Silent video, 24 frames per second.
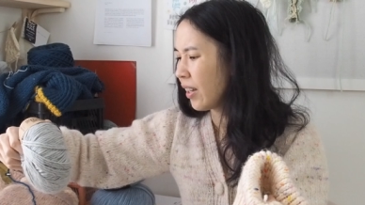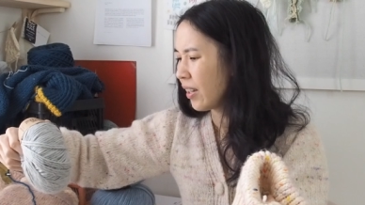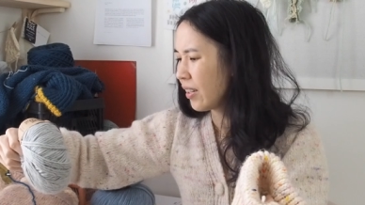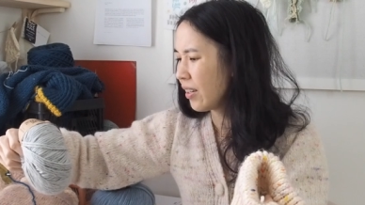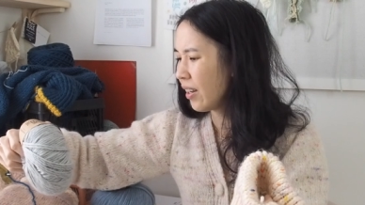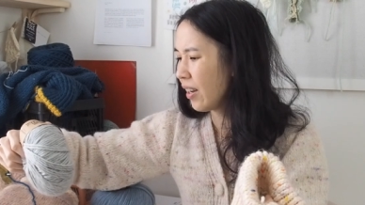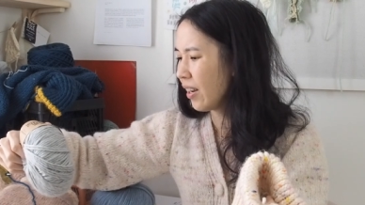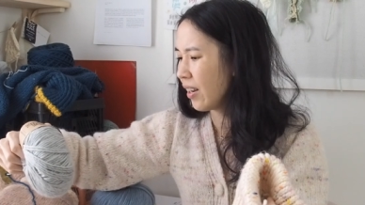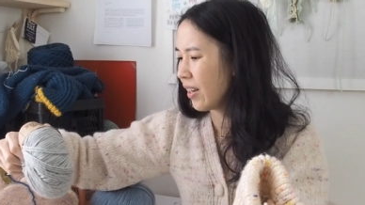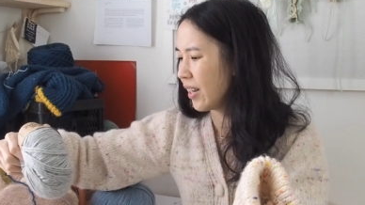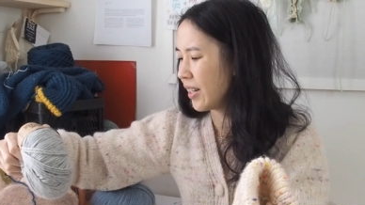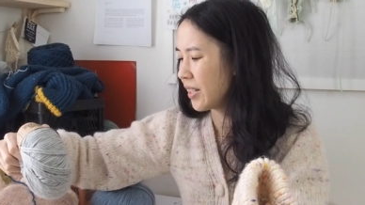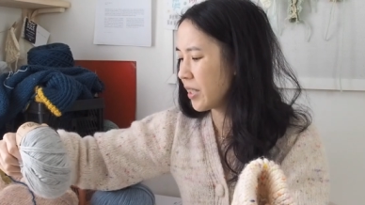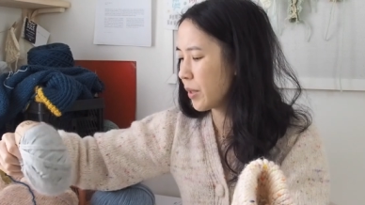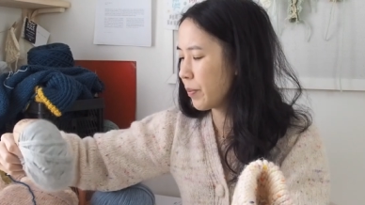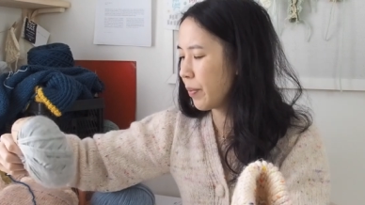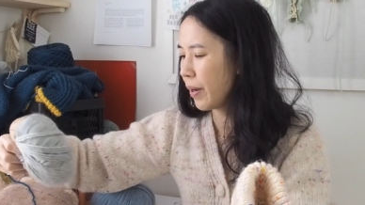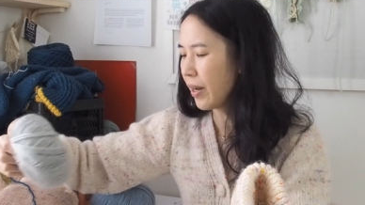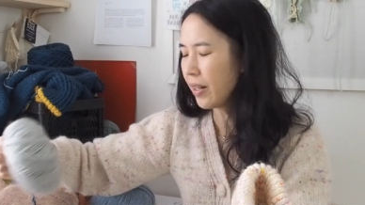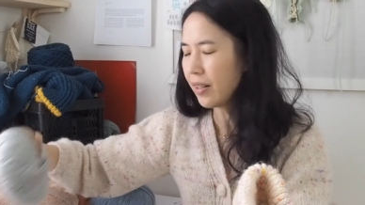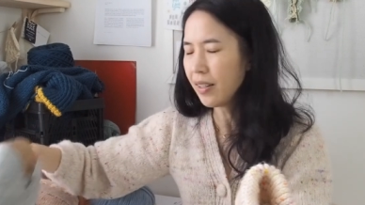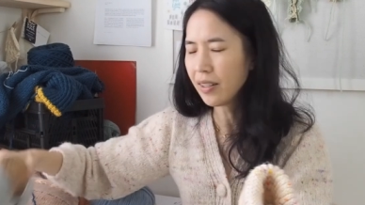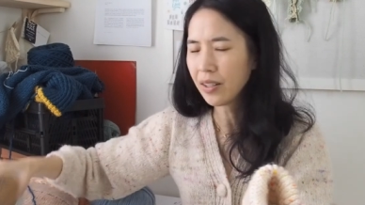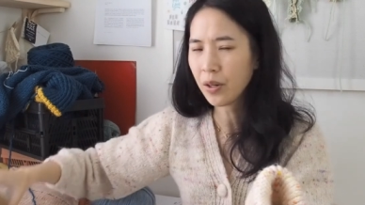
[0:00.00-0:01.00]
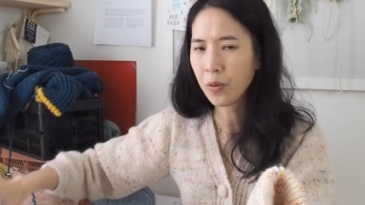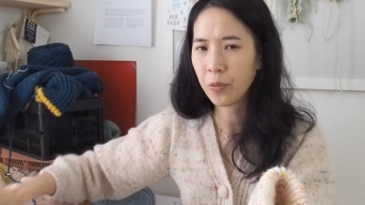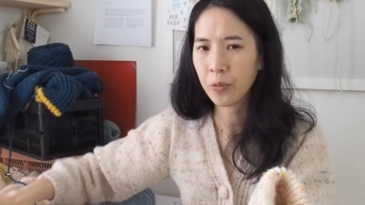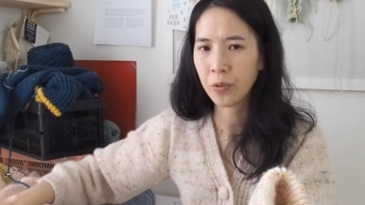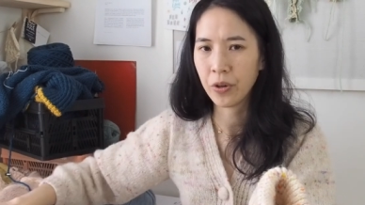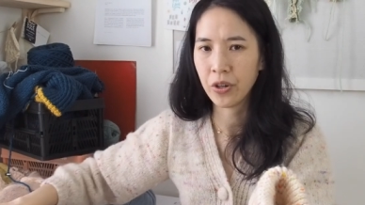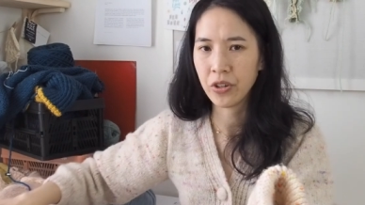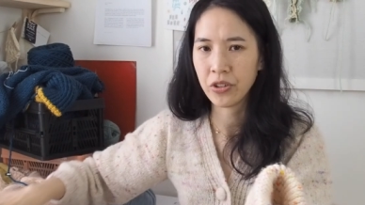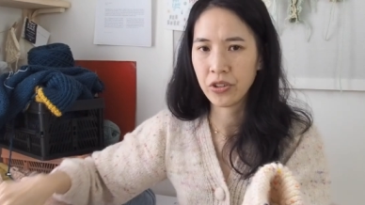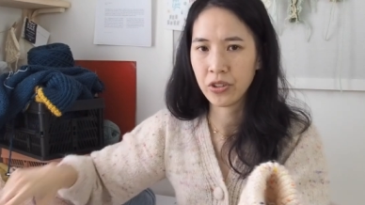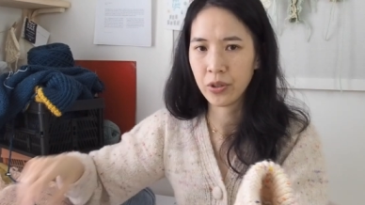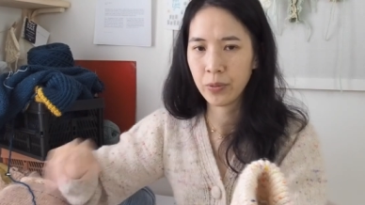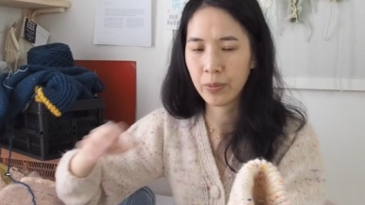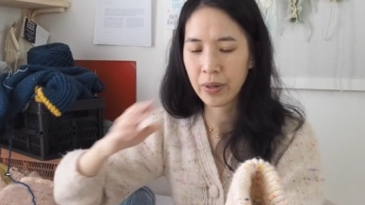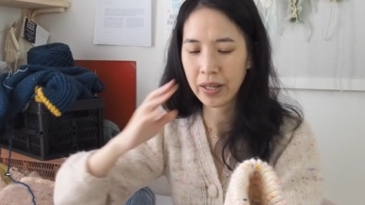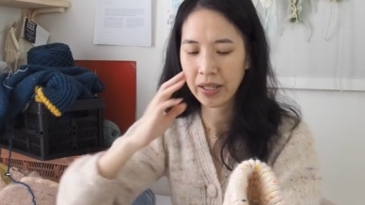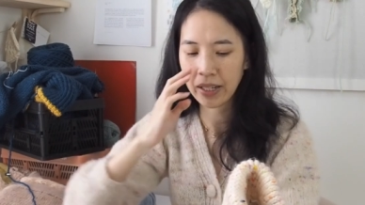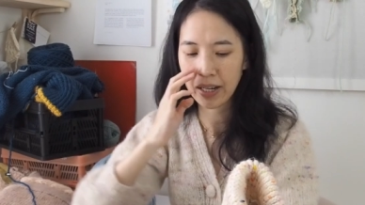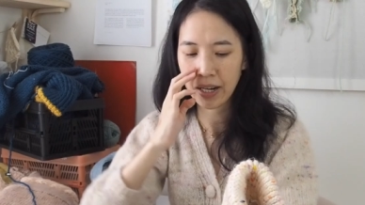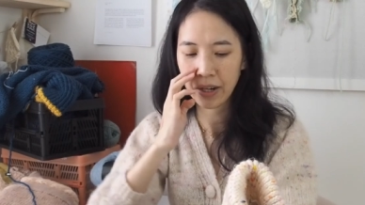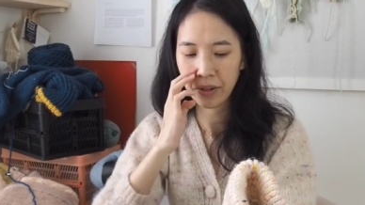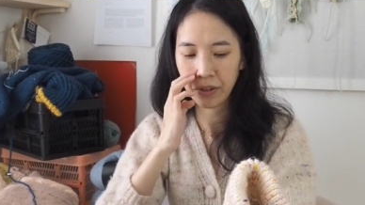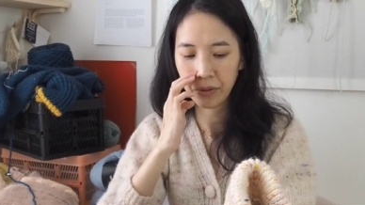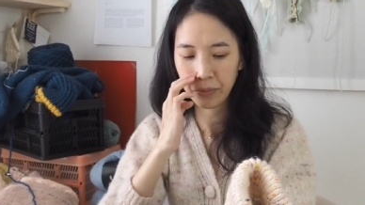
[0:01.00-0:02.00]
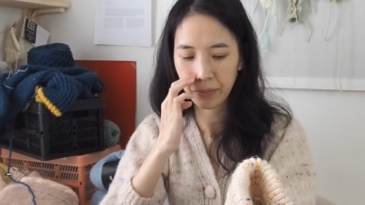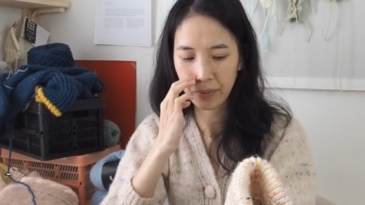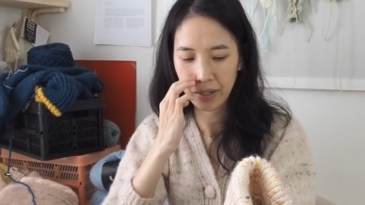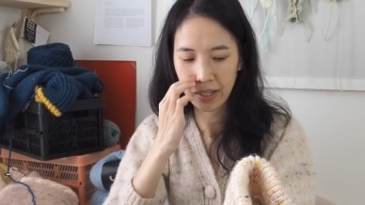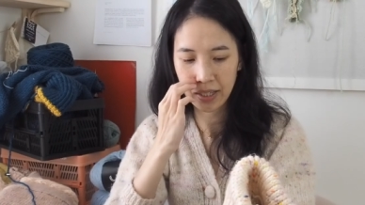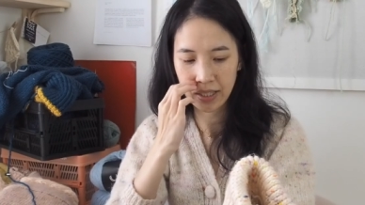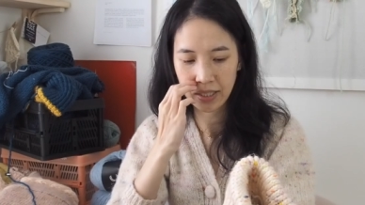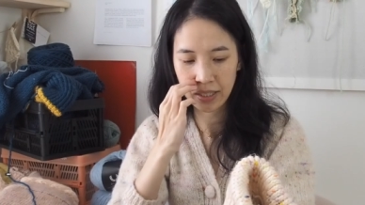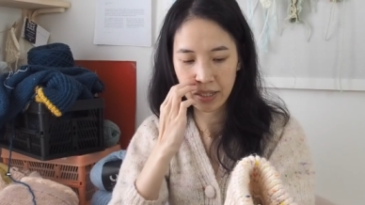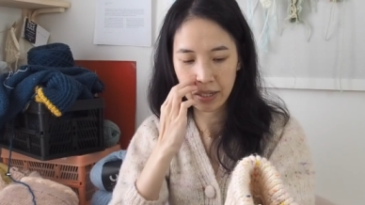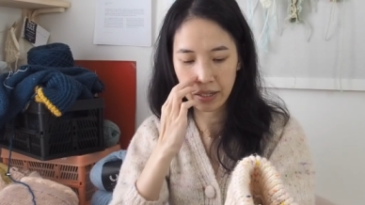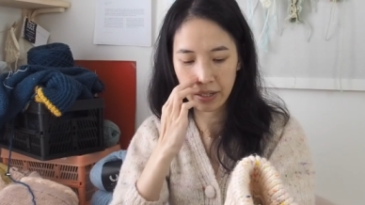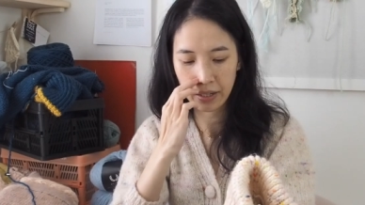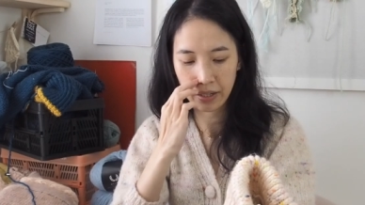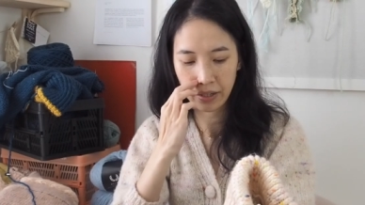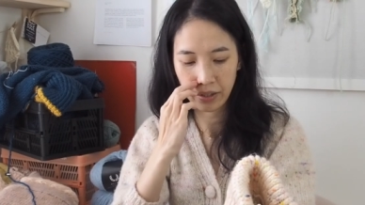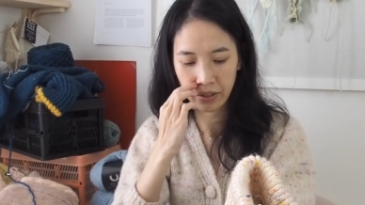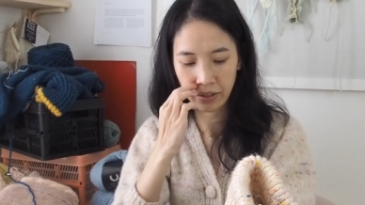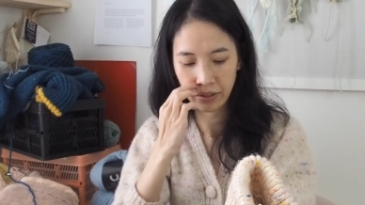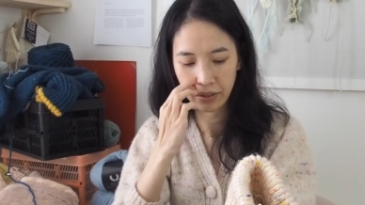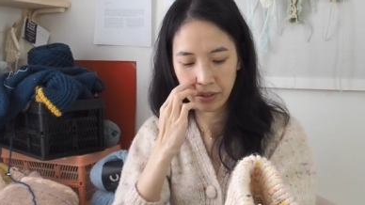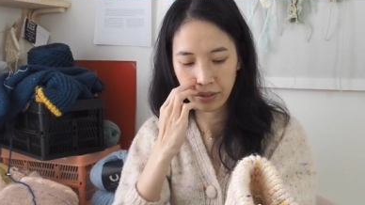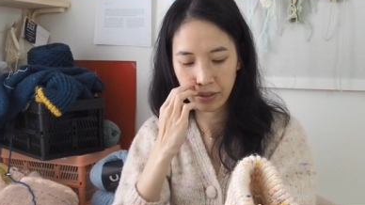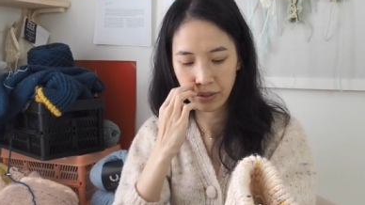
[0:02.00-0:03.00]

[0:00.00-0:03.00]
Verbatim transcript: Yeah, it's about like a worsted weight Aran weight yarn,